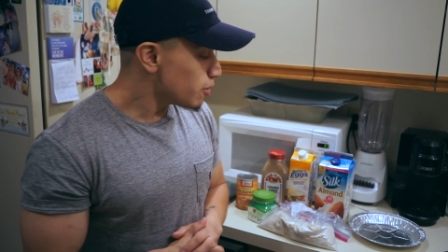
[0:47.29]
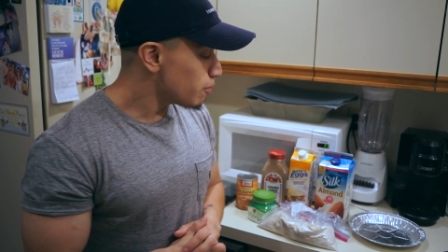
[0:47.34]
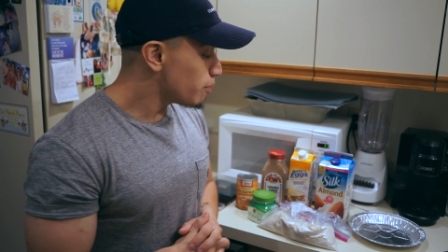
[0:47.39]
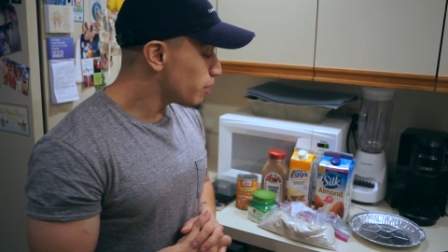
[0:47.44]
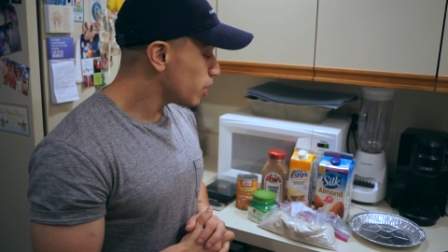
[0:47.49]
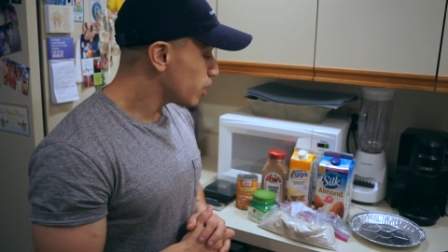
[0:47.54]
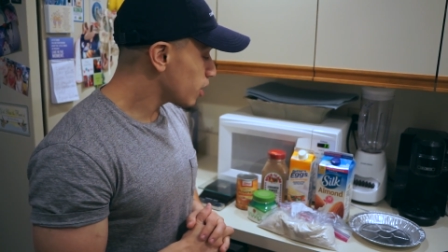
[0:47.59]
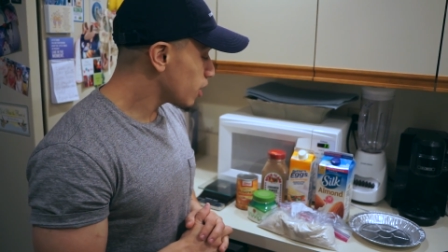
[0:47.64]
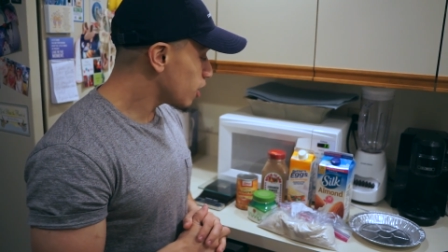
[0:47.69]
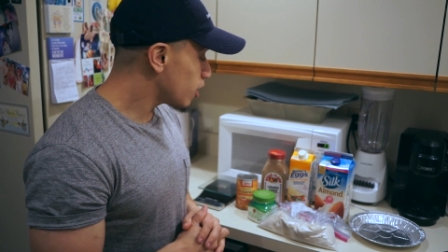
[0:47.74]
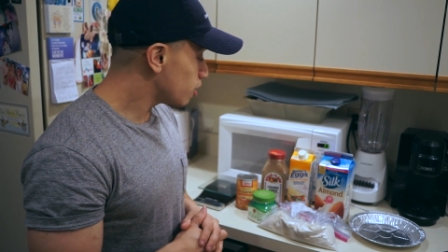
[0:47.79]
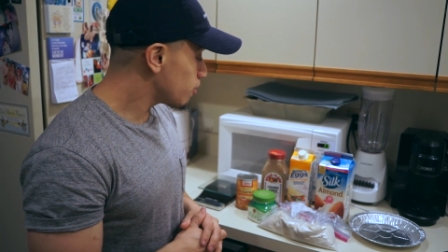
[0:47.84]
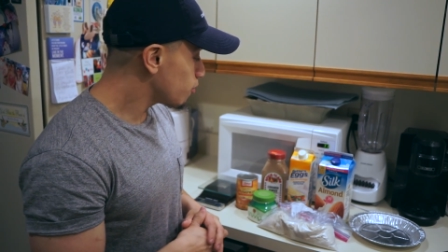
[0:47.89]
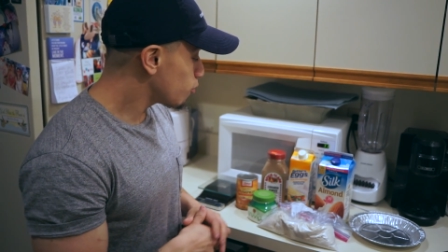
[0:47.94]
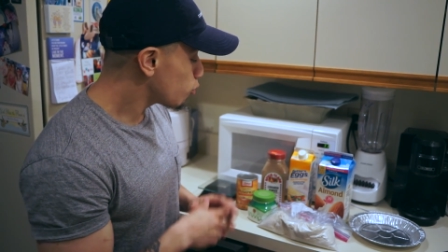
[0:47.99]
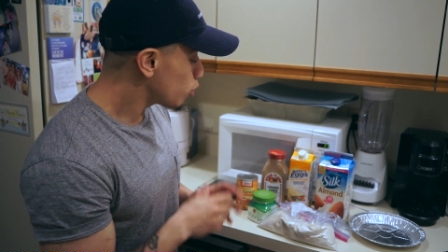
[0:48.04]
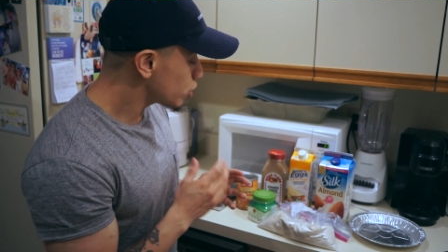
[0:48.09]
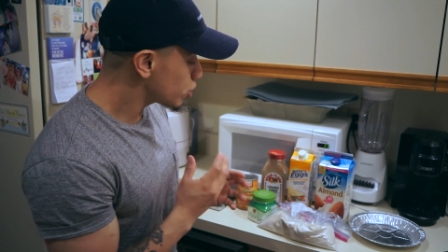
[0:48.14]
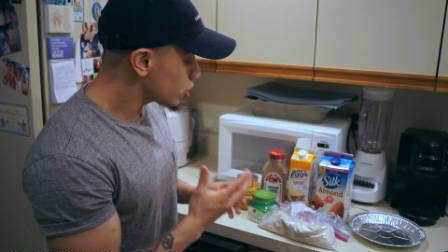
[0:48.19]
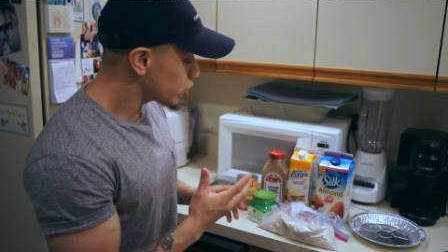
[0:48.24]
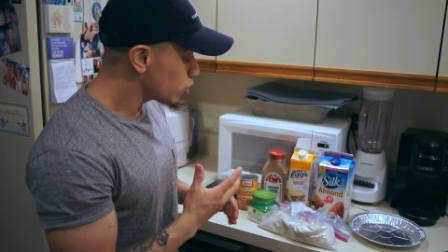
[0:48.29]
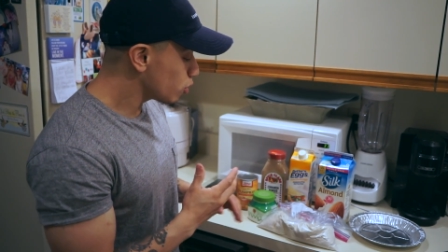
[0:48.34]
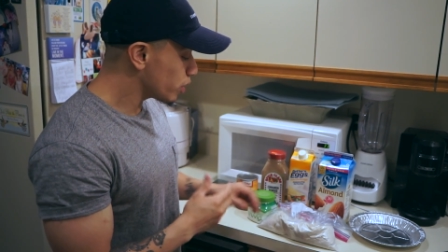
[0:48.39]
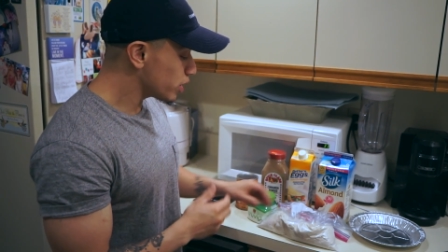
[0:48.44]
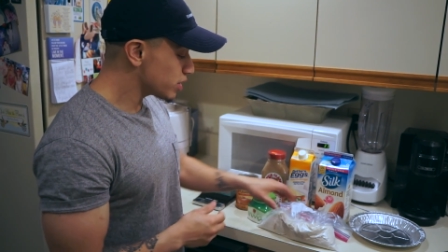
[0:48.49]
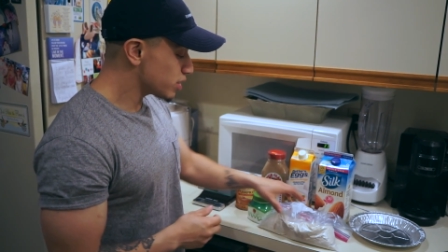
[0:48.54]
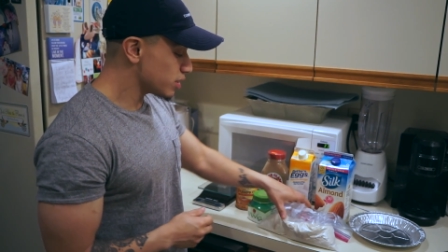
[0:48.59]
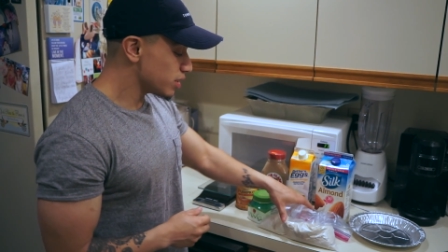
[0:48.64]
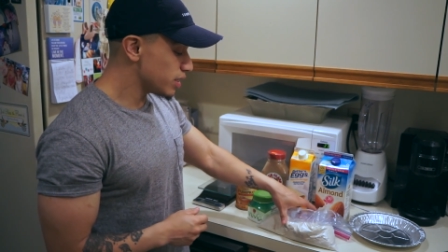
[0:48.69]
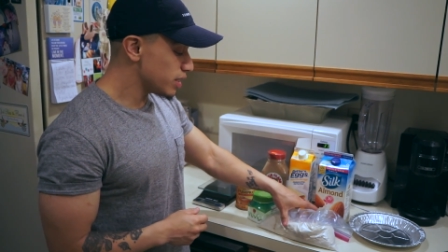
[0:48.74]
But what you're
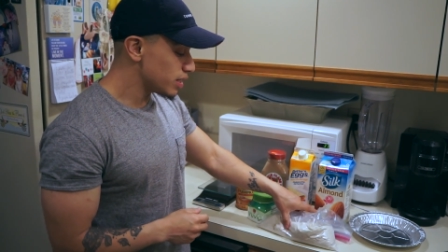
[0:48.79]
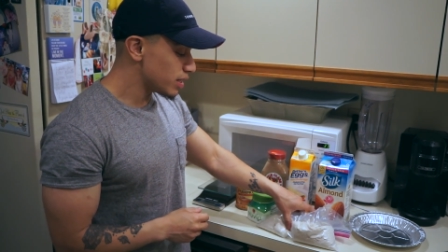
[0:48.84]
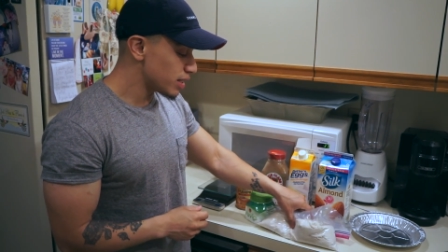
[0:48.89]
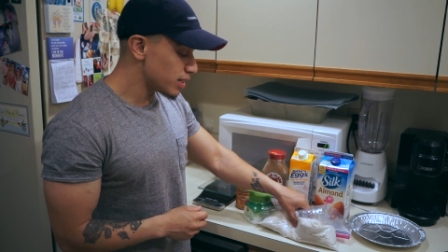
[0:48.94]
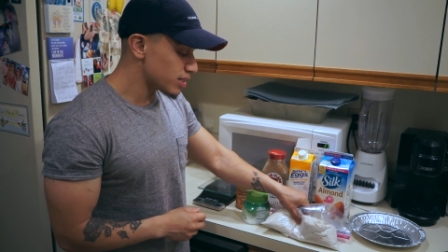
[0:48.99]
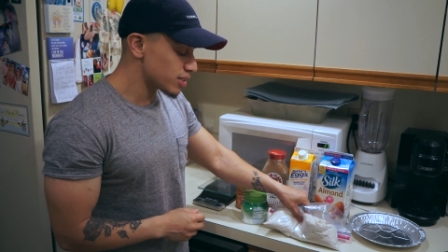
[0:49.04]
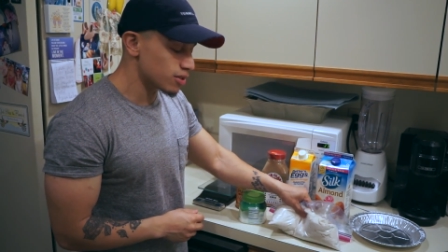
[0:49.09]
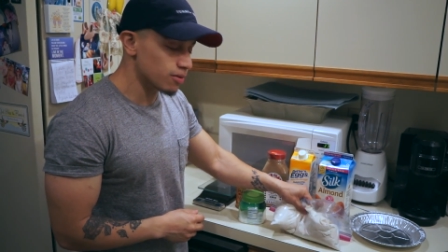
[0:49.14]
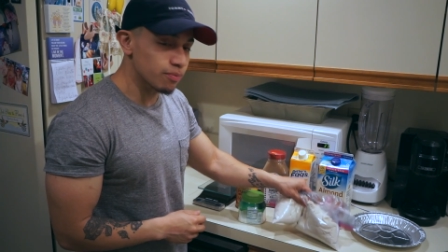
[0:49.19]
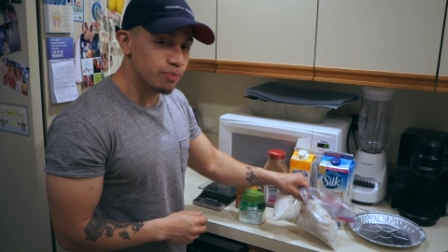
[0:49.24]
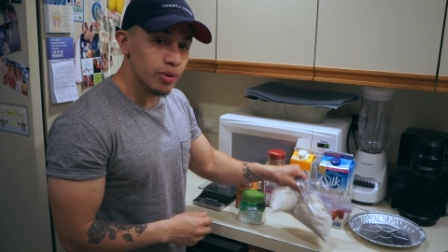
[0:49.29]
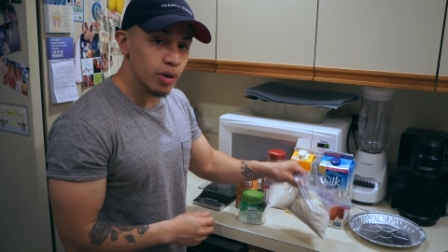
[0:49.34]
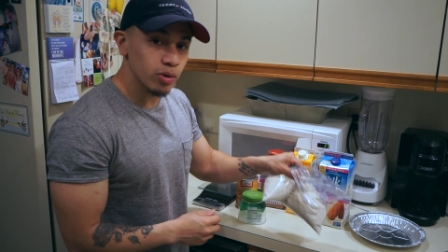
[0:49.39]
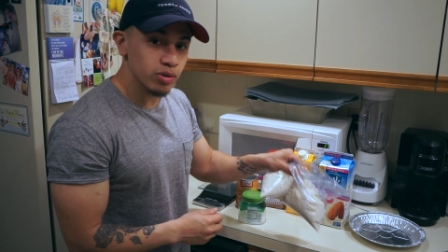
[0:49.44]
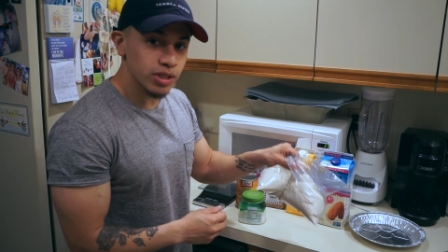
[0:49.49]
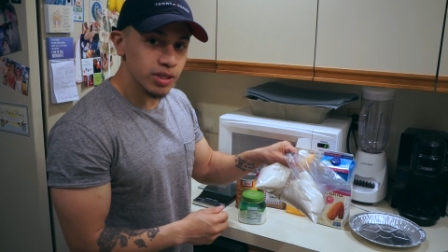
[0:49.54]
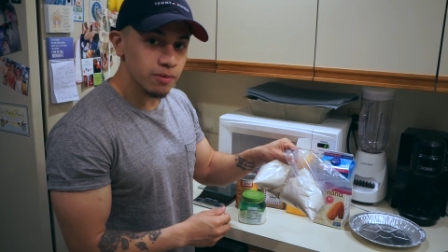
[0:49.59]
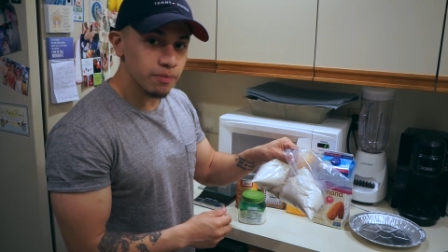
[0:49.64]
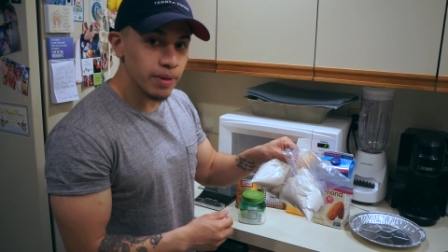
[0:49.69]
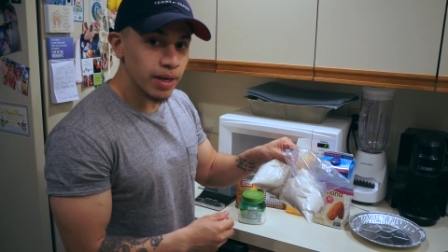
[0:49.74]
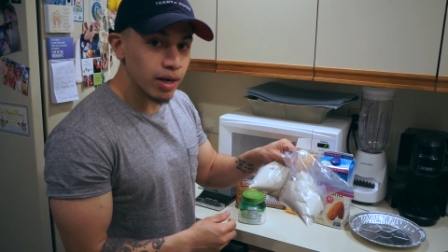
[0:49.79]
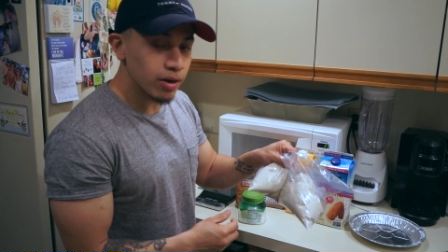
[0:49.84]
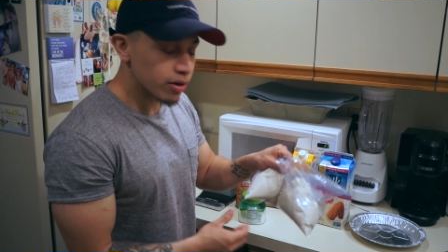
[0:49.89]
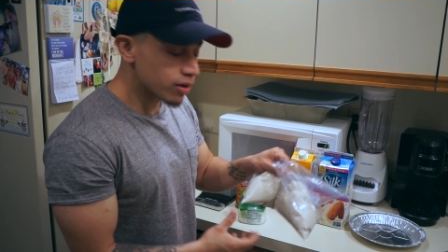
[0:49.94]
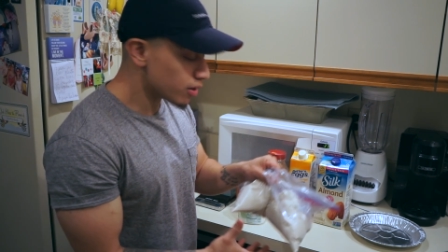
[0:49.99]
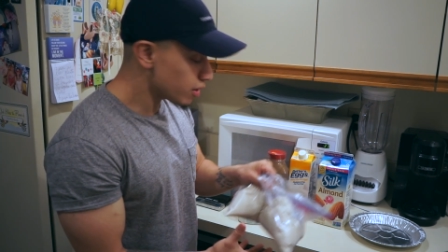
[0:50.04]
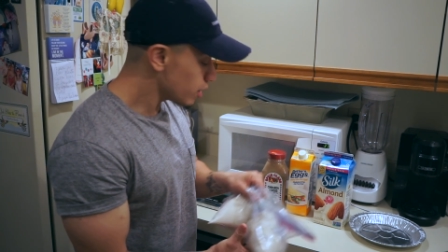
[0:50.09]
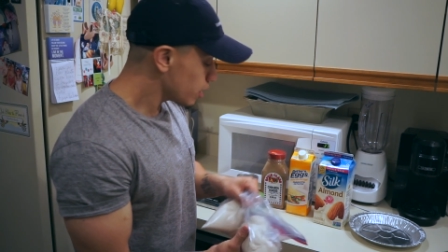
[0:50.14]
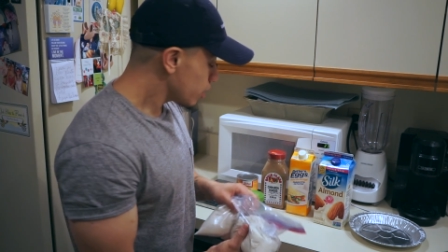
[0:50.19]
going to need is some protein powder.